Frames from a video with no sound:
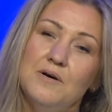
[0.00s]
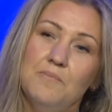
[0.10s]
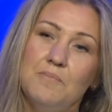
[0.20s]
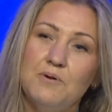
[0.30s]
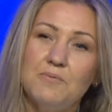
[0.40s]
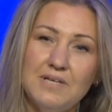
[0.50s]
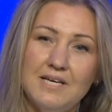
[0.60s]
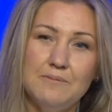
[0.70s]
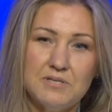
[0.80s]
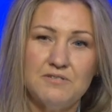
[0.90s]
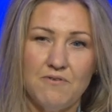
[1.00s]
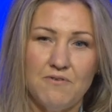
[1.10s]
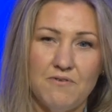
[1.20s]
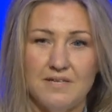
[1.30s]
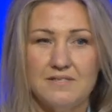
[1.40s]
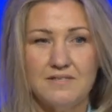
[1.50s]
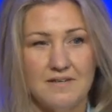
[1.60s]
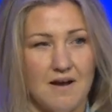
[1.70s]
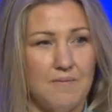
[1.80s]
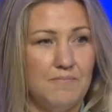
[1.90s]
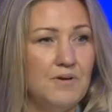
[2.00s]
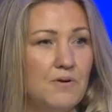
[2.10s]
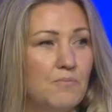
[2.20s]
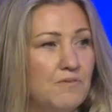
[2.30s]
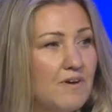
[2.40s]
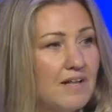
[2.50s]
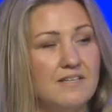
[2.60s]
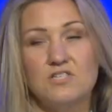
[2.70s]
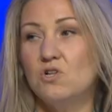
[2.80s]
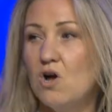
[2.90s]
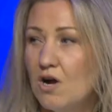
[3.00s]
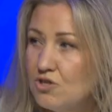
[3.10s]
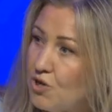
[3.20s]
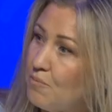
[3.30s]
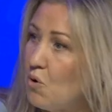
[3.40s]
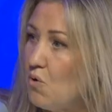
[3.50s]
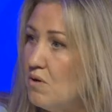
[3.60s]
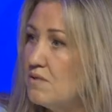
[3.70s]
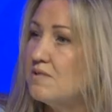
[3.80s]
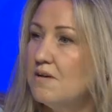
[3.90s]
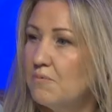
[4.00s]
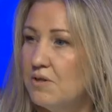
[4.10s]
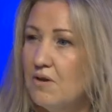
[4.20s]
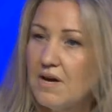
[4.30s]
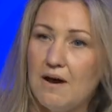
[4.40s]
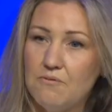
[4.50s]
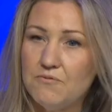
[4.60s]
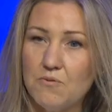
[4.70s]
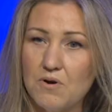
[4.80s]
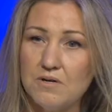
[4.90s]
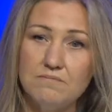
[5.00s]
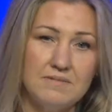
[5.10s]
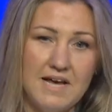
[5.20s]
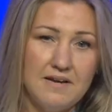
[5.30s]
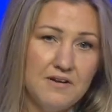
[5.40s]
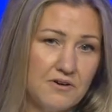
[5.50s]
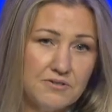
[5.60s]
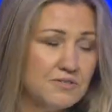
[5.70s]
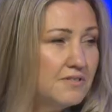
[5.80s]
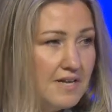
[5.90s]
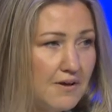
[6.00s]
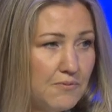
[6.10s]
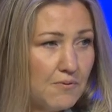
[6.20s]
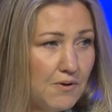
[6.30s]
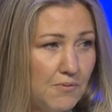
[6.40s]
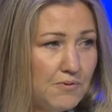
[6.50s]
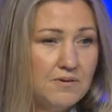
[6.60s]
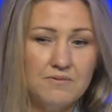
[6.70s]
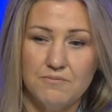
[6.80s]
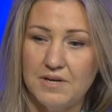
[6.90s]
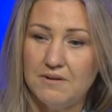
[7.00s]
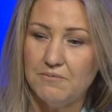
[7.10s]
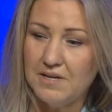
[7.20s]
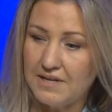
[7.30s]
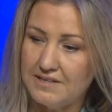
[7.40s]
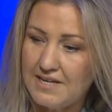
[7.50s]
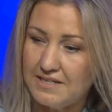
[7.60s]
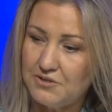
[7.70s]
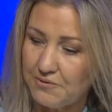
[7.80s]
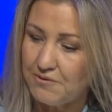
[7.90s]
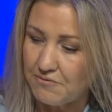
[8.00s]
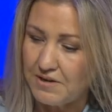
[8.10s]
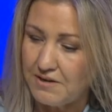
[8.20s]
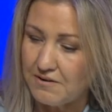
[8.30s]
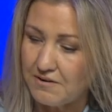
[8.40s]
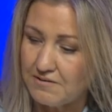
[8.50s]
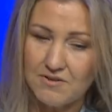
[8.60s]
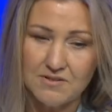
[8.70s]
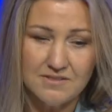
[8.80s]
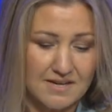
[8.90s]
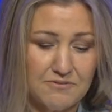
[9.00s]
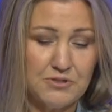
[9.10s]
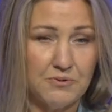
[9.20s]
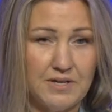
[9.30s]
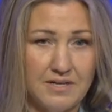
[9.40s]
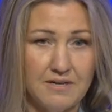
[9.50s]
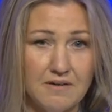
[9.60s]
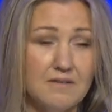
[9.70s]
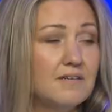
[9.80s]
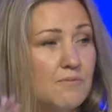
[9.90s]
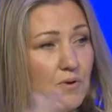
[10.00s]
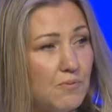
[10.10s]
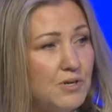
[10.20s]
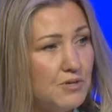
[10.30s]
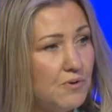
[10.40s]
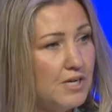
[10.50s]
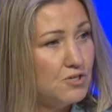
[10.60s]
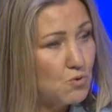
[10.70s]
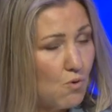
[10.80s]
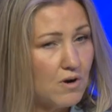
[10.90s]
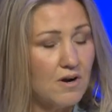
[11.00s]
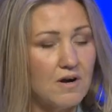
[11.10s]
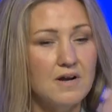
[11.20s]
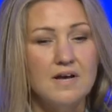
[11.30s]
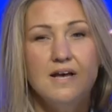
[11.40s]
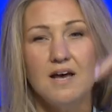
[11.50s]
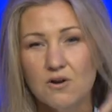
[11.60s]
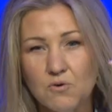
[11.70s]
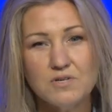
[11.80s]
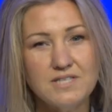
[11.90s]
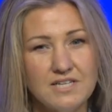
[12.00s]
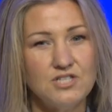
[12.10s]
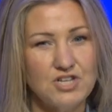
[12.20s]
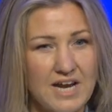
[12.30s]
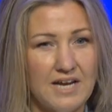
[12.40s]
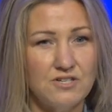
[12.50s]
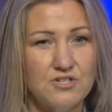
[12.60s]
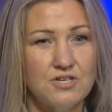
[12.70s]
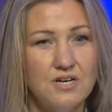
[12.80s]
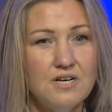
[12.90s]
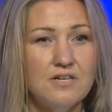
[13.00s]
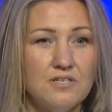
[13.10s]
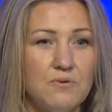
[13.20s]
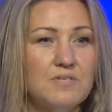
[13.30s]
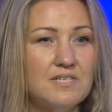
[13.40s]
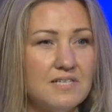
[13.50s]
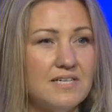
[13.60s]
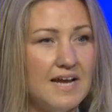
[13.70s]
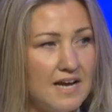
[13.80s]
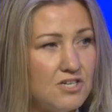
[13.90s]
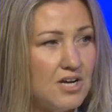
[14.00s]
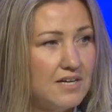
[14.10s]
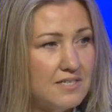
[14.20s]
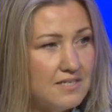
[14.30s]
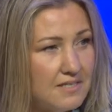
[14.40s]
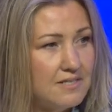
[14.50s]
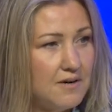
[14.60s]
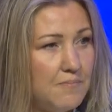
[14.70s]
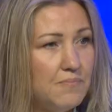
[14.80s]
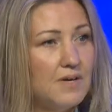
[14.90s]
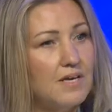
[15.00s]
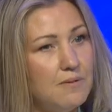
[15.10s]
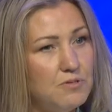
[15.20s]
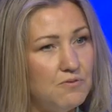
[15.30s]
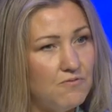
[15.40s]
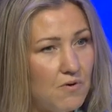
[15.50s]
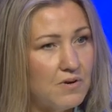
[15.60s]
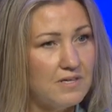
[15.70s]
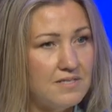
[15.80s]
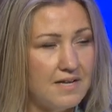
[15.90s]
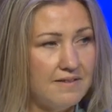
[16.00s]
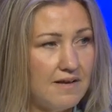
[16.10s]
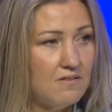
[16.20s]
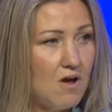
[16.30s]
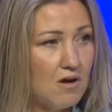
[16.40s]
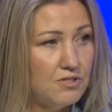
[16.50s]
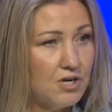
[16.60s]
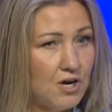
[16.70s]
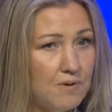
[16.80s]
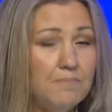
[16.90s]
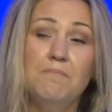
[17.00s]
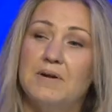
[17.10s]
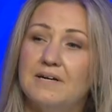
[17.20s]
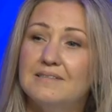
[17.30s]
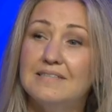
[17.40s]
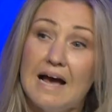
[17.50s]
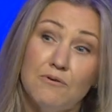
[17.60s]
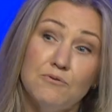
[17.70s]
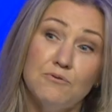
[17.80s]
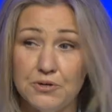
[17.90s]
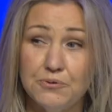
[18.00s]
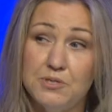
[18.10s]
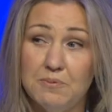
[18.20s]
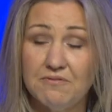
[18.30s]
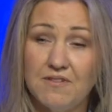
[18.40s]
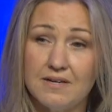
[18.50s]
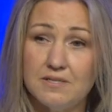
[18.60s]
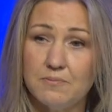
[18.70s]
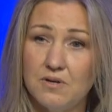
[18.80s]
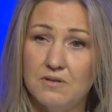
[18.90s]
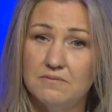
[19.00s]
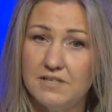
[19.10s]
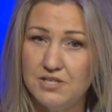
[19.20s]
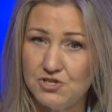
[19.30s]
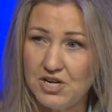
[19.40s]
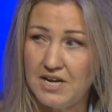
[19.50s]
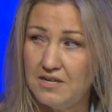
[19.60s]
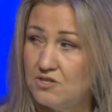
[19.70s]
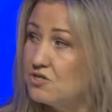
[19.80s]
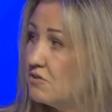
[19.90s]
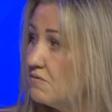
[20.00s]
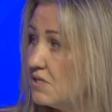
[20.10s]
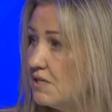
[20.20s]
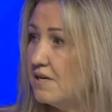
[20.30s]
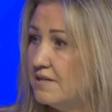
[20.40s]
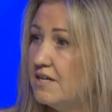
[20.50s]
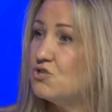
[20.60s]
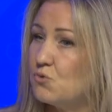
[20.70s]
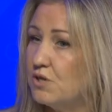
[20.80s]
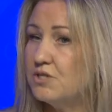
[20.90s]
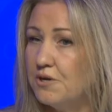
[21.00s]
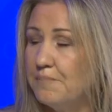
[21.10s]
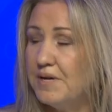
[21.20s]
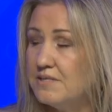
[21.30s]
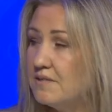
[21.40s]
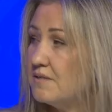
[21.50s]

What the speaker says: But it really keeps us focused. You know, we've got these long-term goals that we look out for 10 years down the road. We get that to a 3-year level, down to a year, and what do we do each quarter? And of course, things change. So it's still an agile system that keeps you focused on that long term, but it allows you to be flexible and change still on that short-term basis.